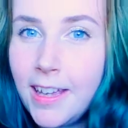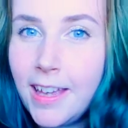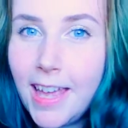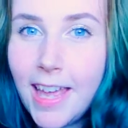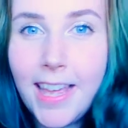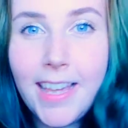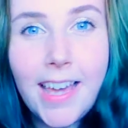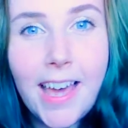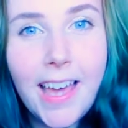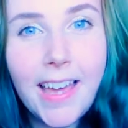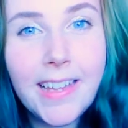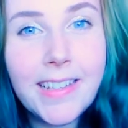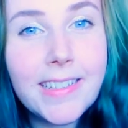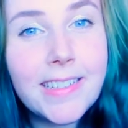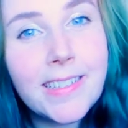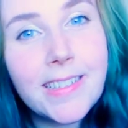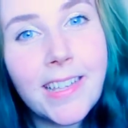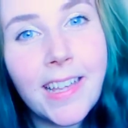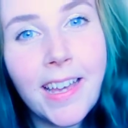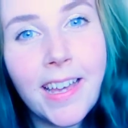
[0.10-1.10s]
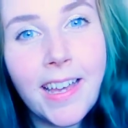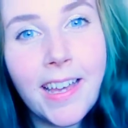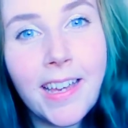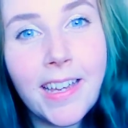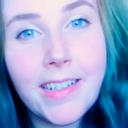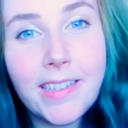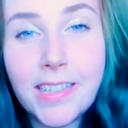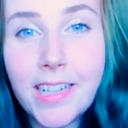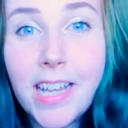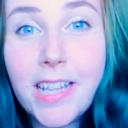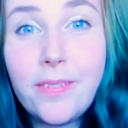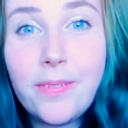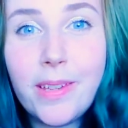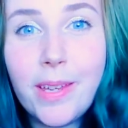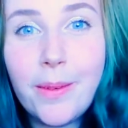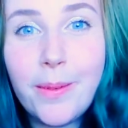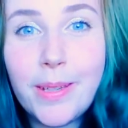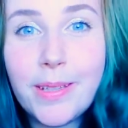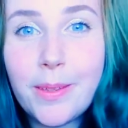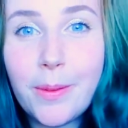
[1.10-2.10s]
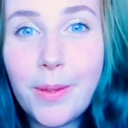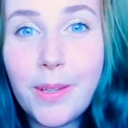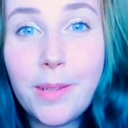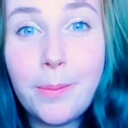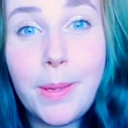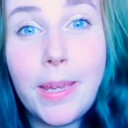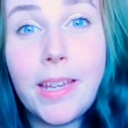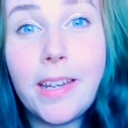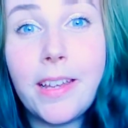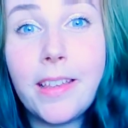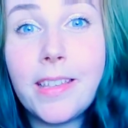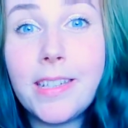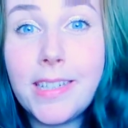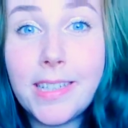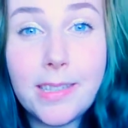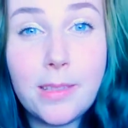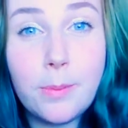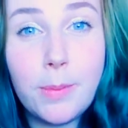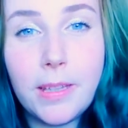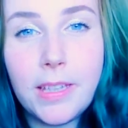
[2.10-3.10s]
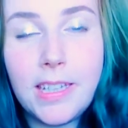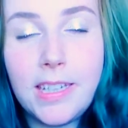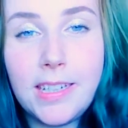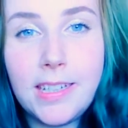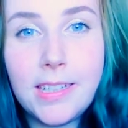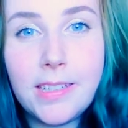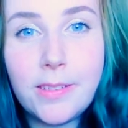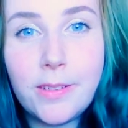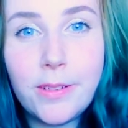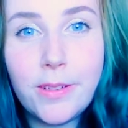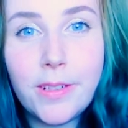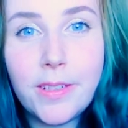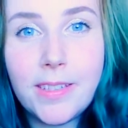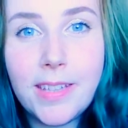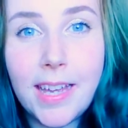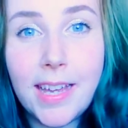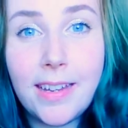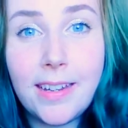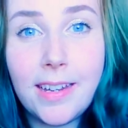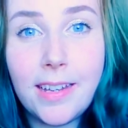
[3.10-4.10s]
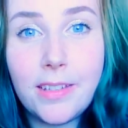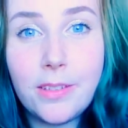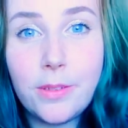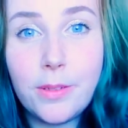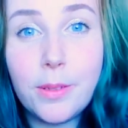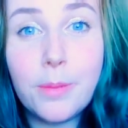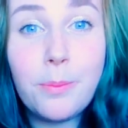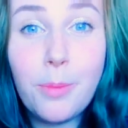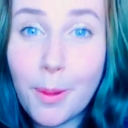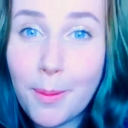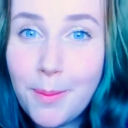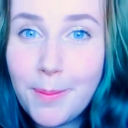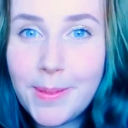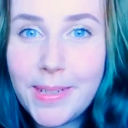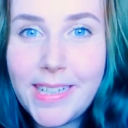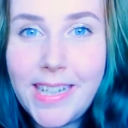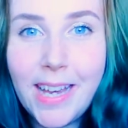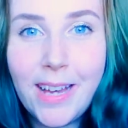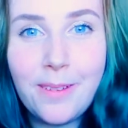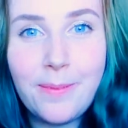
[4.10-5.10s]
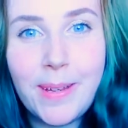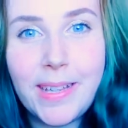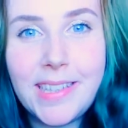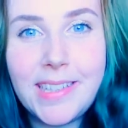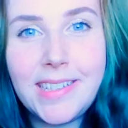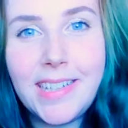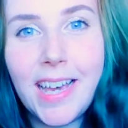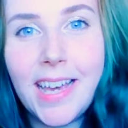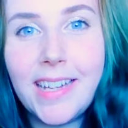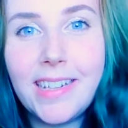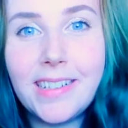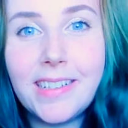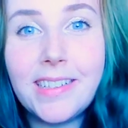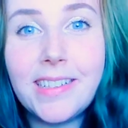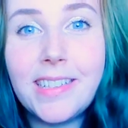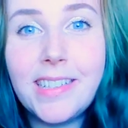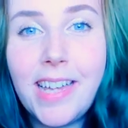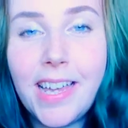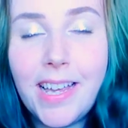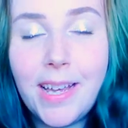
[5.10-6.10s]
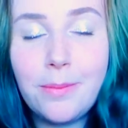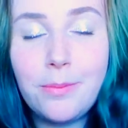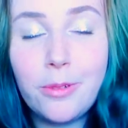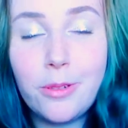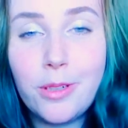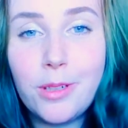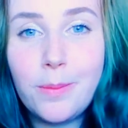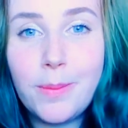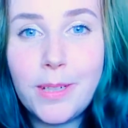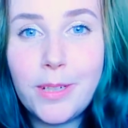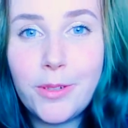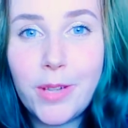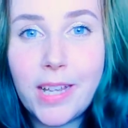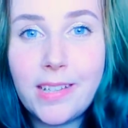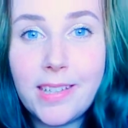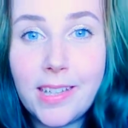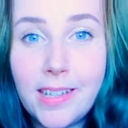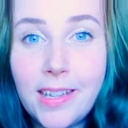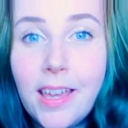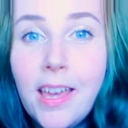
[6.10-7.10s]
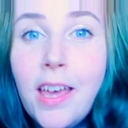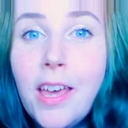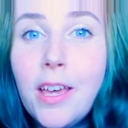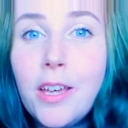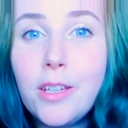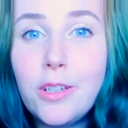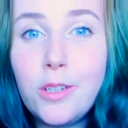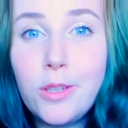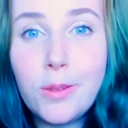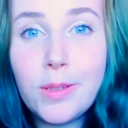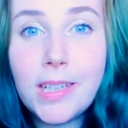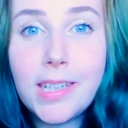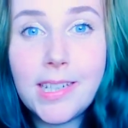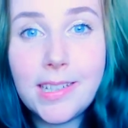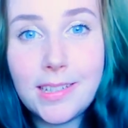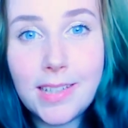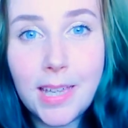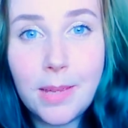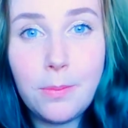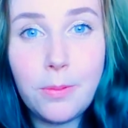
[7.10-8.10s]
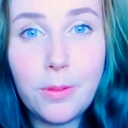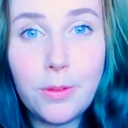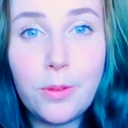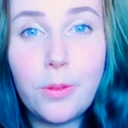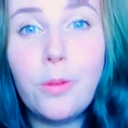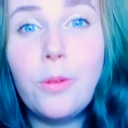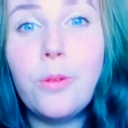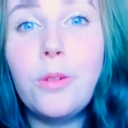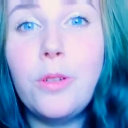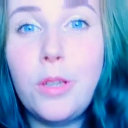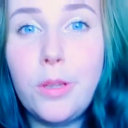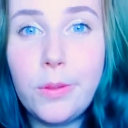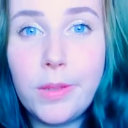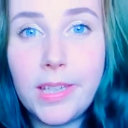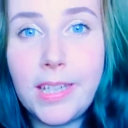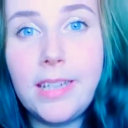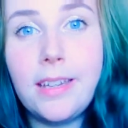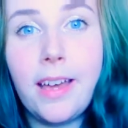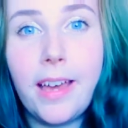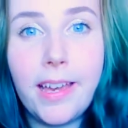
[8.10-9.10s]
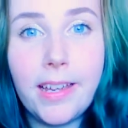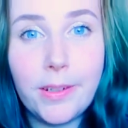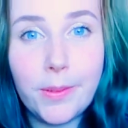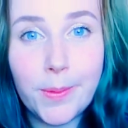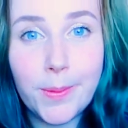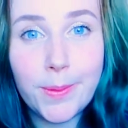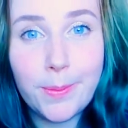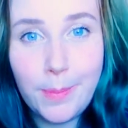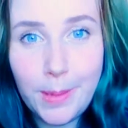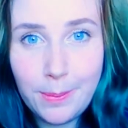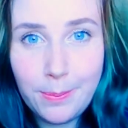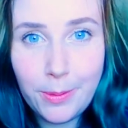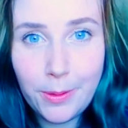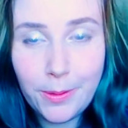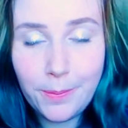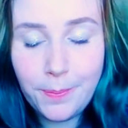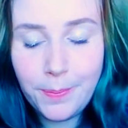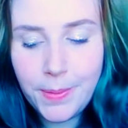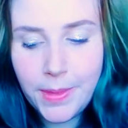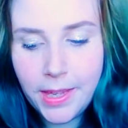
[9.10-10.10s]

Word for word: Hey guys! Today's video is going to be another disability discourse, and as you can probably tell by the title, today I'm going to be addressing newly disabled or newly diagnosed people.